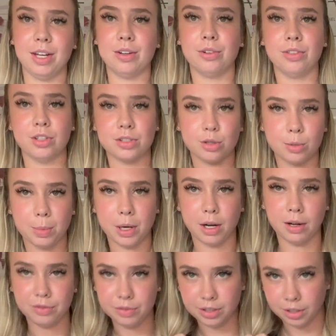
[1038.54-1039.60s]
on the top
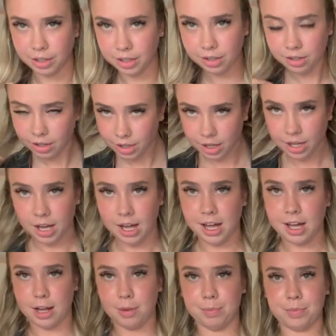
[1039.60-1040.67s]
half, you know?
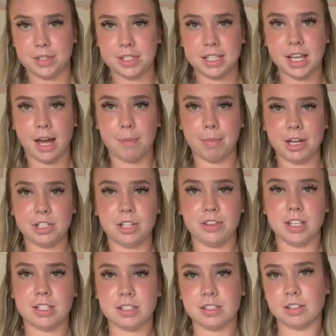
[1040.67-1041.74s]
Um, so yeah, imagine
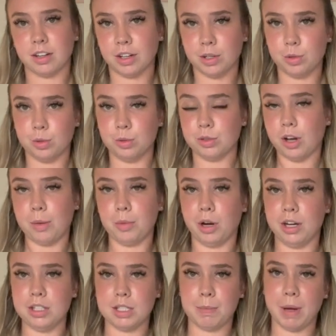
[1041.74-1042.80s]
this styled. I'm
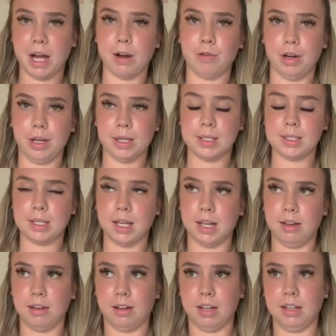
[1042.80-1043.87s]
going to Paris
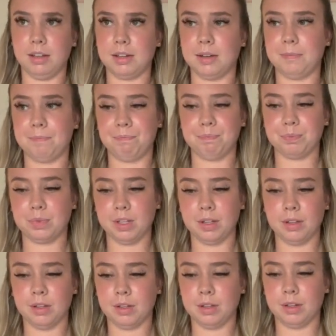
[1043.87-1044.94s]
in like,
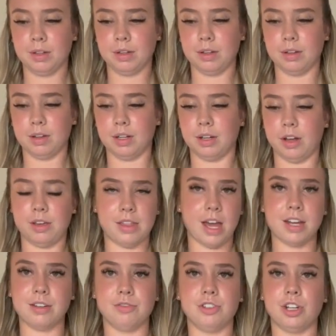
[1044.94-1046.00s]
I know, the
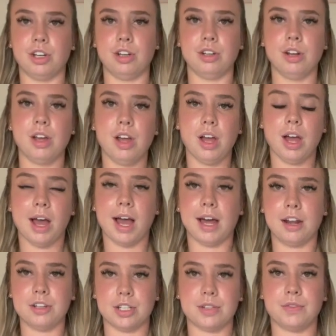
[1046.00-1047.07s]
end of June. And
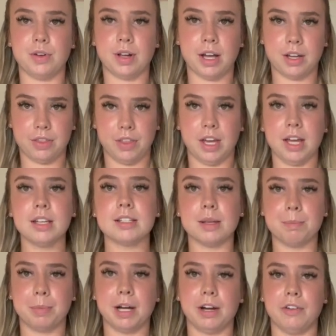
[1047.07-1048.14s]
I just feel like this
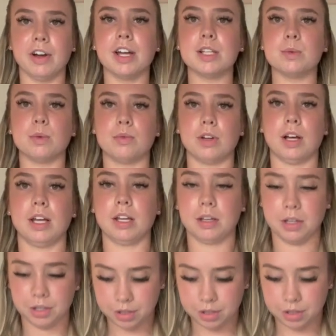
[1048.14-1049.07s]
in Paris with like